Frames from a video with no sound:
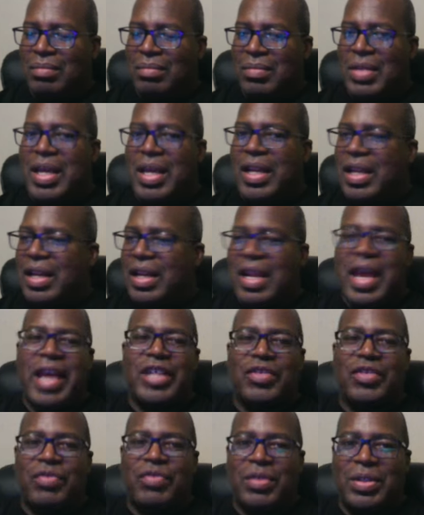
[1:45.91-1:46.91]
They didn't
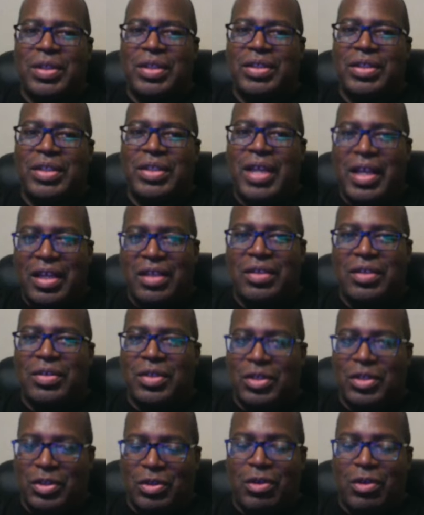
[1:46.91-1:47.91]
ask for this. They didn't
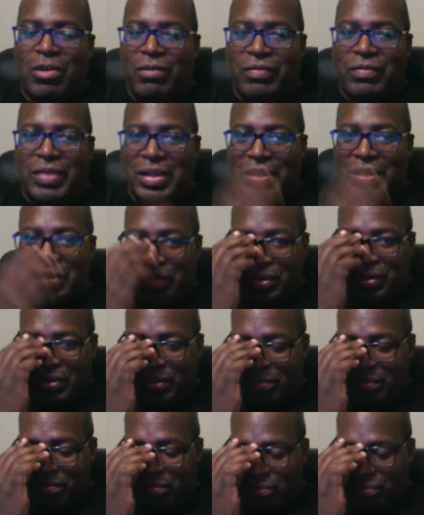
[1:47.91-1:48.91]
deserve this.
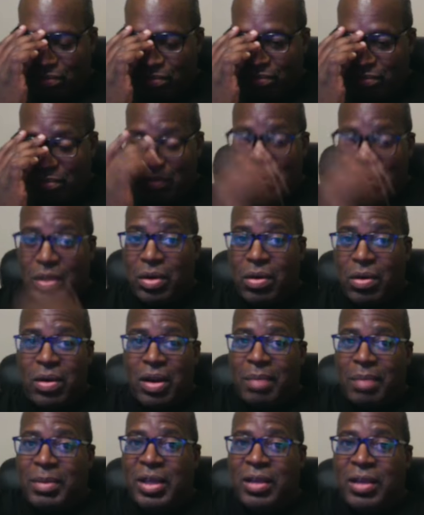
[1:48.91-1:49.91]
You know what
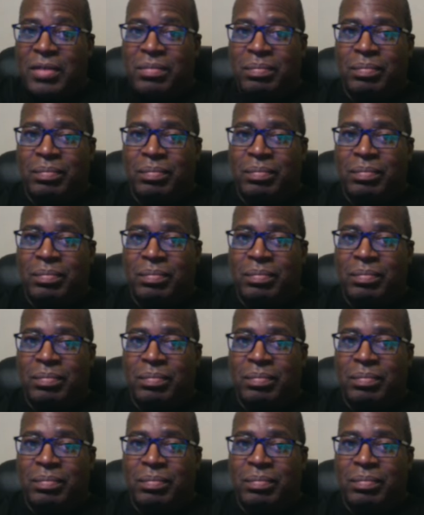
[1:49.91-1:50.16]
I mean?